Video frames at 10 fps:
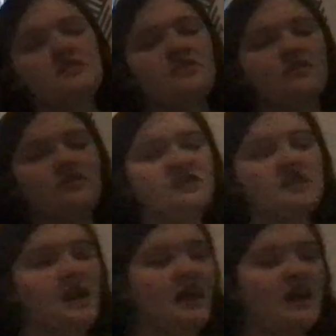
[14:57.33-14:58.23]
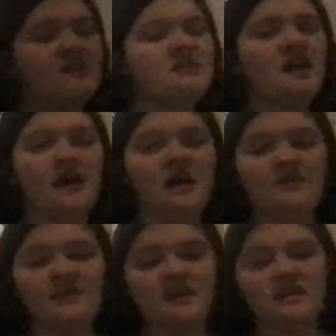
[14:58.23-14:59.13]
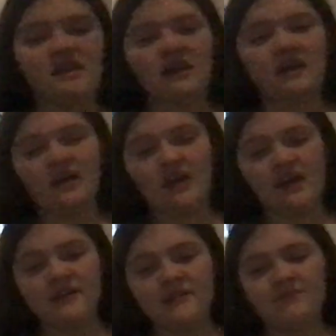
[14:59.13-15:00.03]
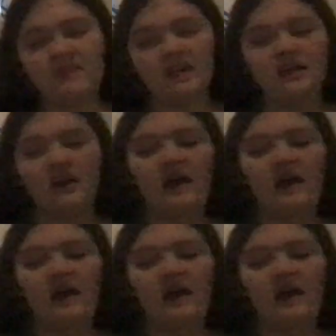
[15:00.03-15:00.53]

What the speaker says: you change everything. I-